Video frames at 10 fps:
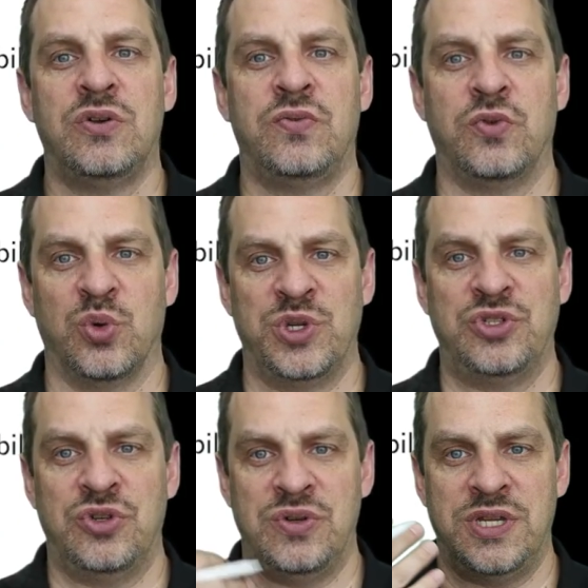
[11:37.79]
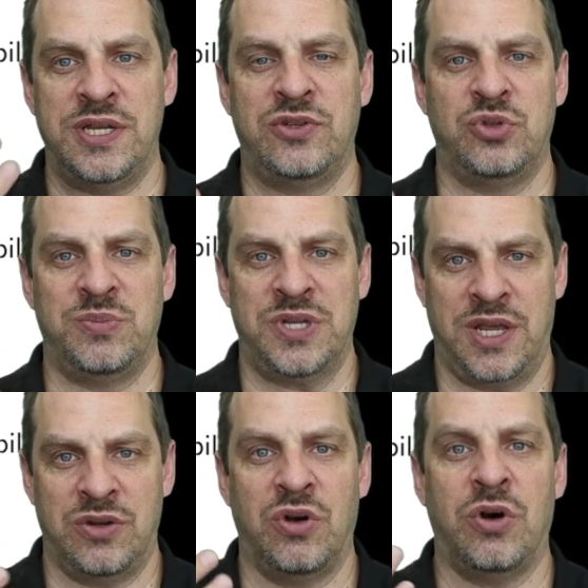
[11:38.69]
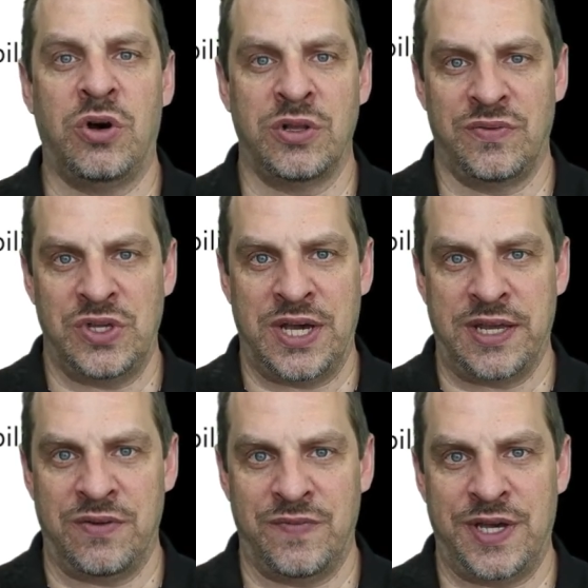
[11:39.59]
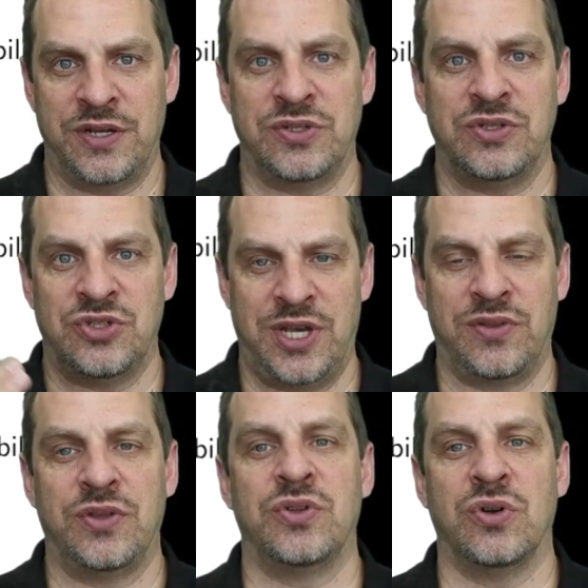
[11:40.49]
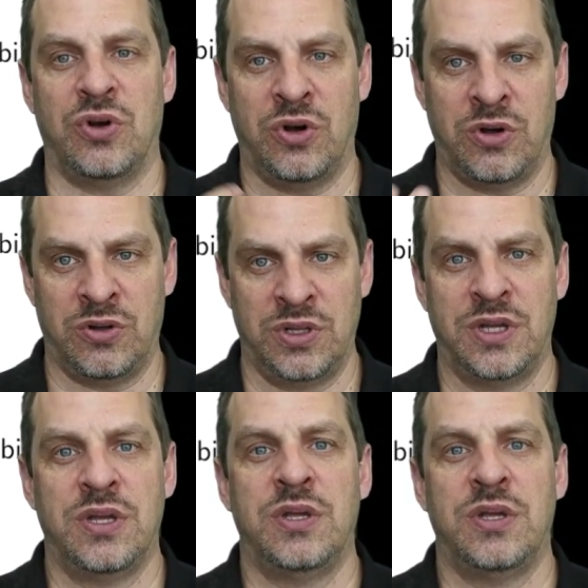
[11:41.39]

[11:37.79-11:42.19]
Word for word: for which you need to obtain all of the eigenvalues and check that they're all